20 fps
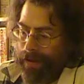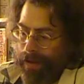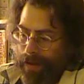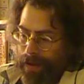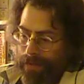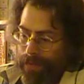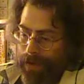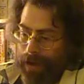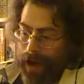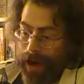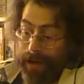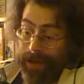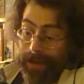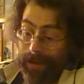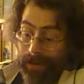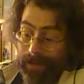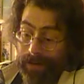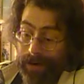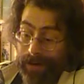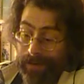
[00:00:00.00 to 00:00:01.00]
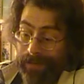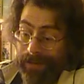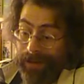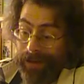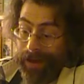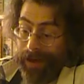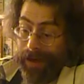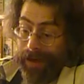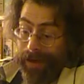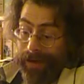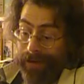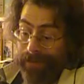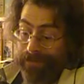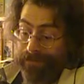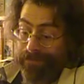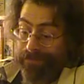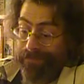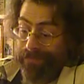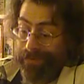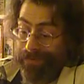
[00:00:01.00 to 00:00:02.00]
if you actually want to play, you
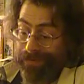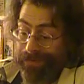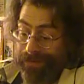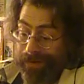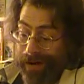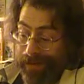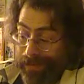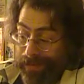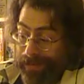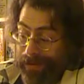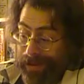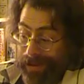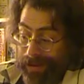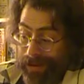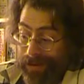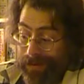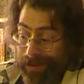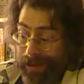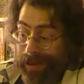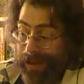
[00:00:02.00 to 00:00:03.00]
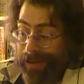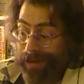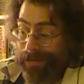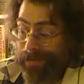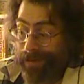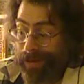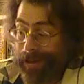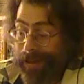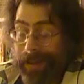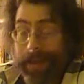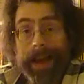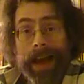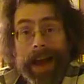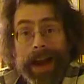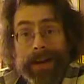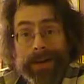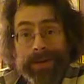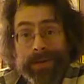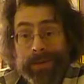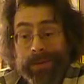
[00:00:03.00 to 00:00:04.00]
probably do need to read the
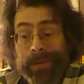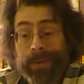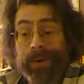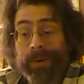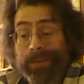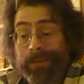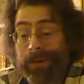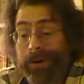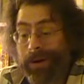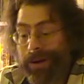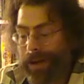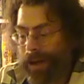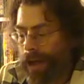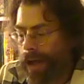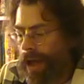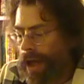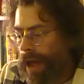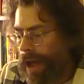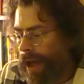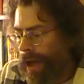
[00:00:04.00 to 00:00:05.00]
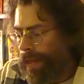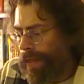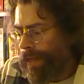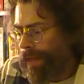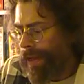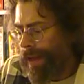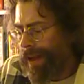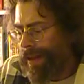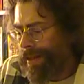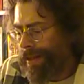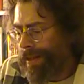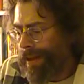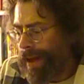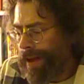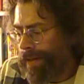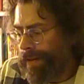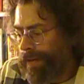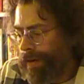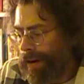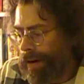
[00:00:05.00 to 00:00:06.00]
actual rule book and it's
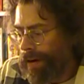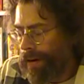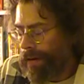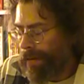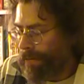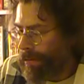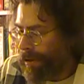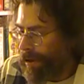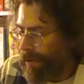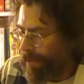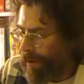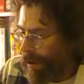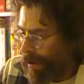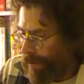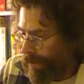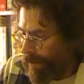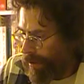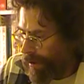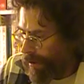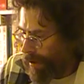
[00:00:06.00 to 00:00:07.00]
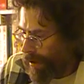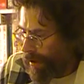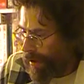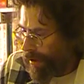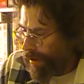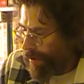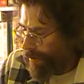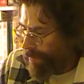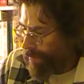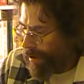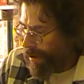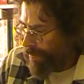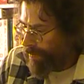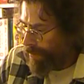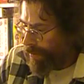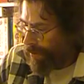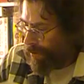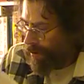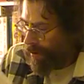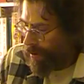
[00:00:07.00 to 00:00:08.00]
not terribly well organized in my
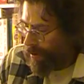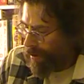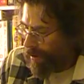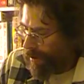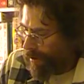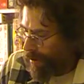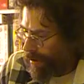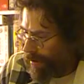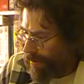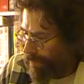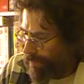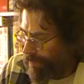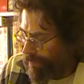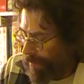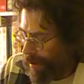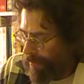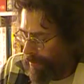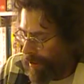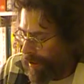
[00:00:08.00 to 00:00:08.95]
book. Uh, maybe